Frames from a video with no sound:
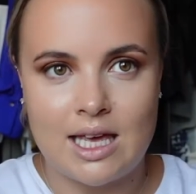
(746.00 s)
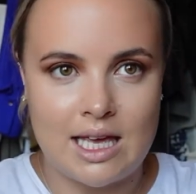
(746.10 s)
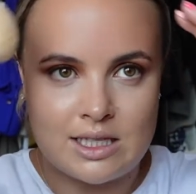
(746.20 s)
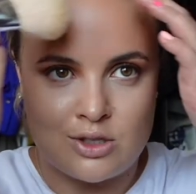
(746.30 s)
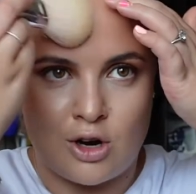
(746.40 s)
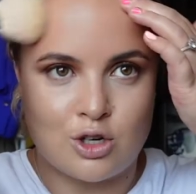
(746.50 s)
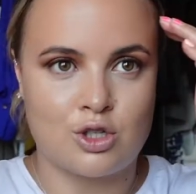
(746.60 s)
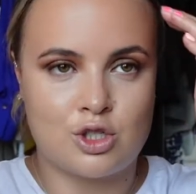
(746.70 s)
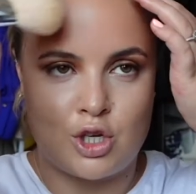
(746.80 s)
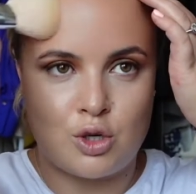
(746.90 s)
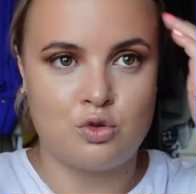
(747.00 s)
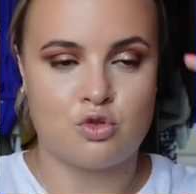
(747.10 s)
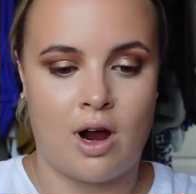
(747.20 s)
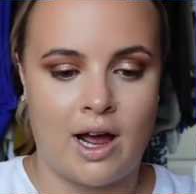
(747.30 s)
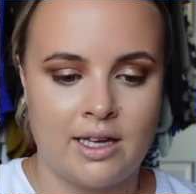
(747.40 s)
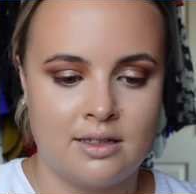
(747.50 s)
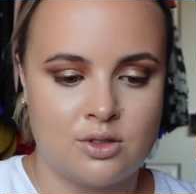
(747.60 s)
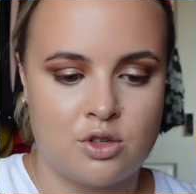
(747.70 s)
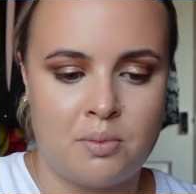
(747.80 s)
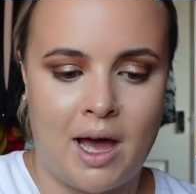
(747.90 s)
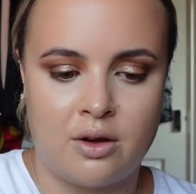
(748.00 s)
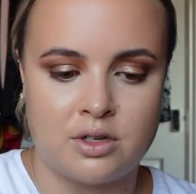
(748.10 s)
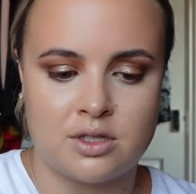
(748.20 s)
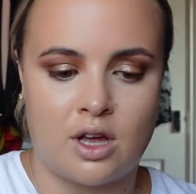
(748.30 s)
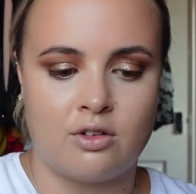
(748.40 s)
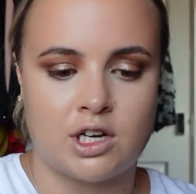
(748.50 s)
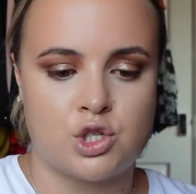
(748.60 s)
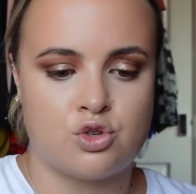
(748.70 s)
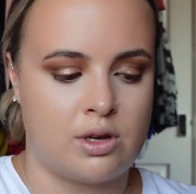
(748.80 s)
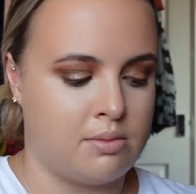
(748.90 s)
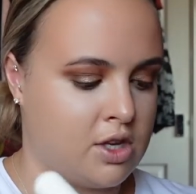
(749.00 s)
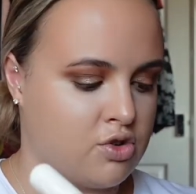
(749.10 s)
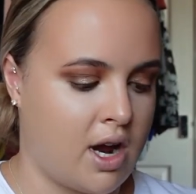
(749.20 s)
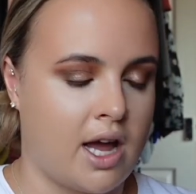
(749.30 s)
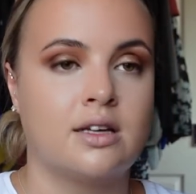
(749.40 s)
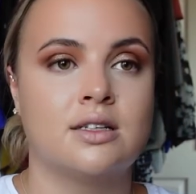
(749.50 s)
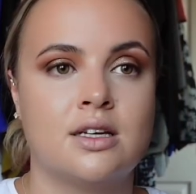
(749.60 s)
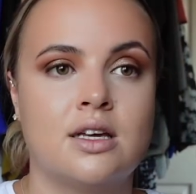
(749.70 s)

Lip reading: it's not too dry. Some powders are extremely dry.